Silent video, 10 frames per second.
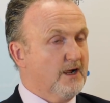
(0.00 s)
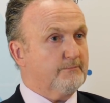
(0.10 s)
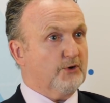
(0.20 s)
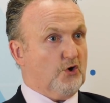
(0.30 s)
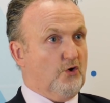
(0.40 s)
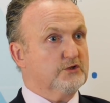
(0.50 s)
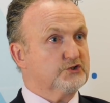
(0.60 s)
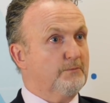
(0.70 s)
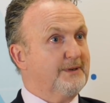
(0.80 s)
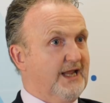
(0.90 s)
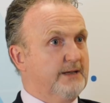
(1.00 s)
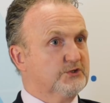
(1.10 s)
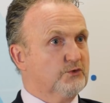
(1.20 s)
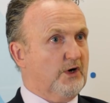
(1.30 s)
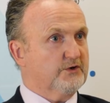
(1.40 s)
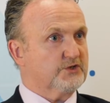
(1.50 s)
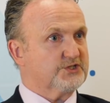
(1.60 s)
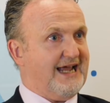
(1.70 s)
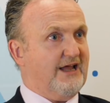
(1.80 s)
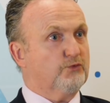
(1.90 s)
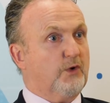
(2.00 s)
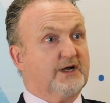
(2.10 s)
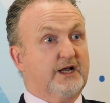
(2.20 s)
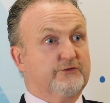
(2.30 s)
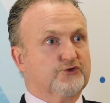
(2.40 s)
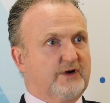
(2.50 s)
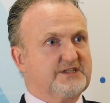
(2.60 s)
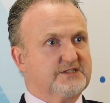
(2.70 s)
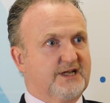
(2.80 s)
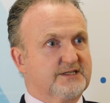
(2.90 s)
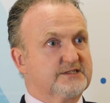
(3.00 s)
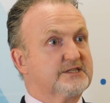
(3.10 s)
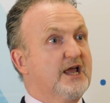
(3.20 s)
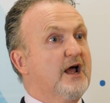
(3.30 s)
but also being able to understand what kind of stress tests